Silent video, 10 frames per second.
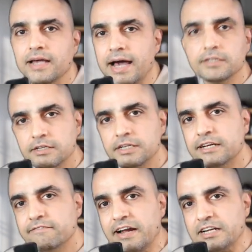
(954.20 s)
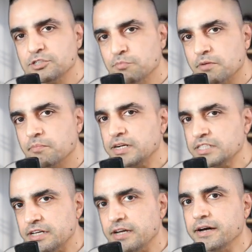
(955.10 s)
Another key advantage of
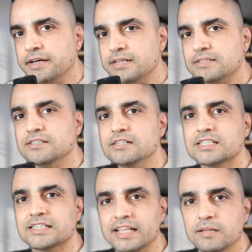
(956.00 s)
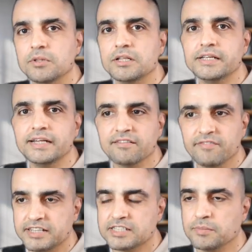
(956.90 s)
Botminds AI is the scalability and
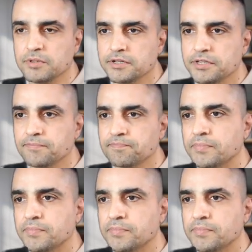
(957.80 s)
flexibility.